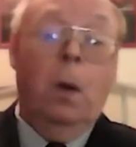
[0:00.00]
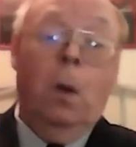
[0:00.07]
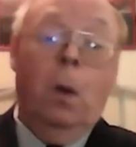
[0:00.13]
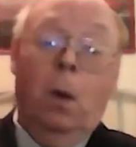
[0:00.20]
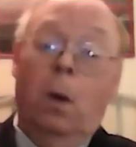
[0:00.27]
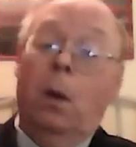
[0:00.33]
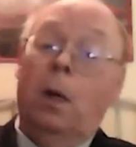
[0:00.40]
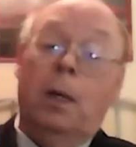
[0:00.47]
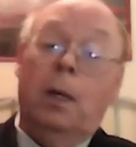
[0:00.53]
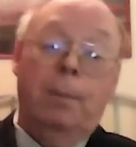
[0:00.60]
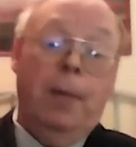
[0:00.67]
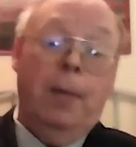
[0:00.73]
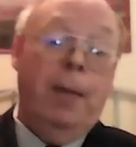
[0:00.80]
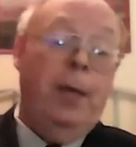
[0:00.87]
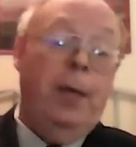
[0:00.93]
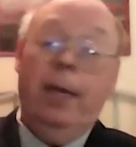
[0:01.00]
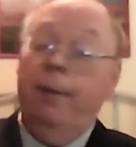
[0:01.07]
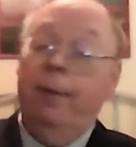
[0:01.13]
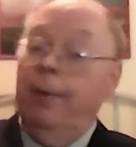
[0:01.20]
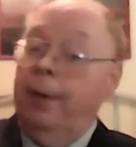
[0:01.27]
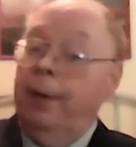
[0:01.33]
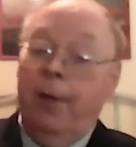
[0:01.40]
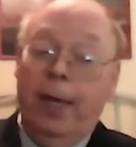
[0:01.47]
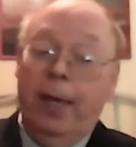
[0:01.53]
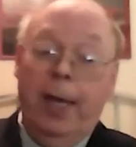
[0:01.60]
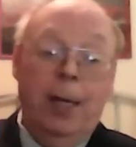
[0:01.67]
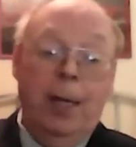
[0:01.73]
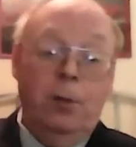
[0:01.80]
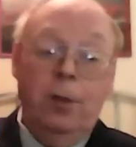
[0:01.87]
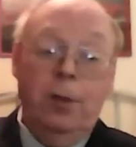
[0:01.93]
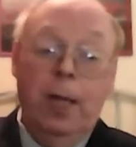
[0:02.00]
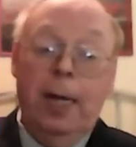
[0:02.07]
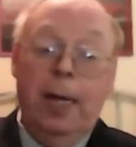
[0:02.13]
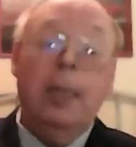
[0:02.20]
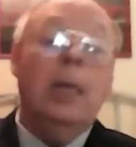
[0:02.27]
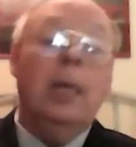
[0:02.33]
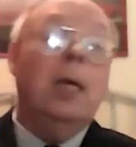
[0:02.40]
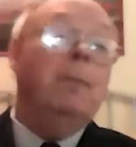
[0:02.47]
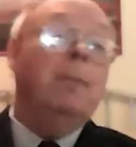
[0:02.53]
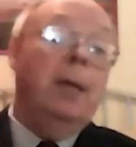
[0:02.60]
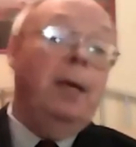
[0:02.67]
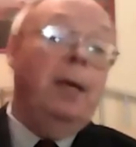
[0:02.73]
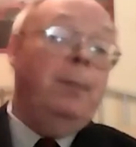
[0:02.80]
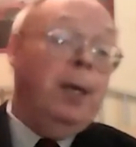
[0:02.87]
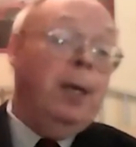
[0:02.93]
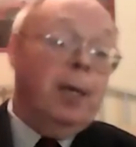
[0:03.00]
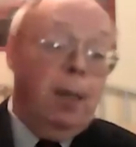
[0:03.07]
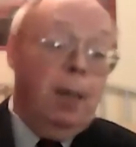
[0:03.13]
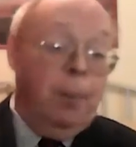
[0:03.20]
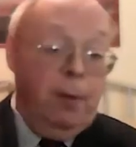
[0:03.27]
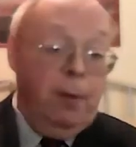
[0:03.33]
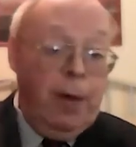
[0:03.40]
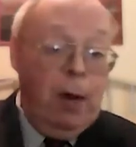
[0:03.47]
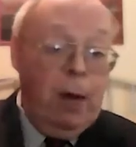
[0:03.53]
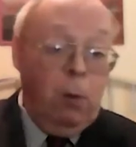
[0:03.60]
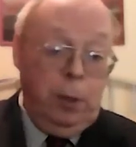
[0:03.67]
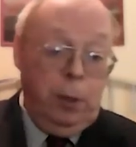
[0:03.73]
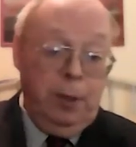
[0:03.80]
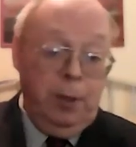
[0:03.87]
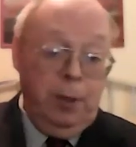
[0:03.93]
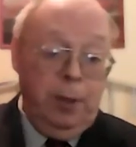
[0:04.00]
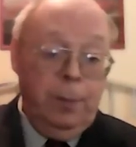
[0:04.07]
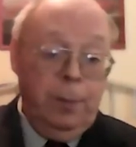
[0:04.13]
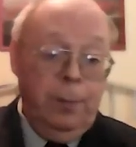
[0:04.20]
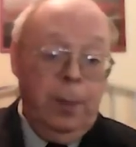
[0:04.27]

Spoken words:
or maybe even if I can't do that, maybe a couple of hours,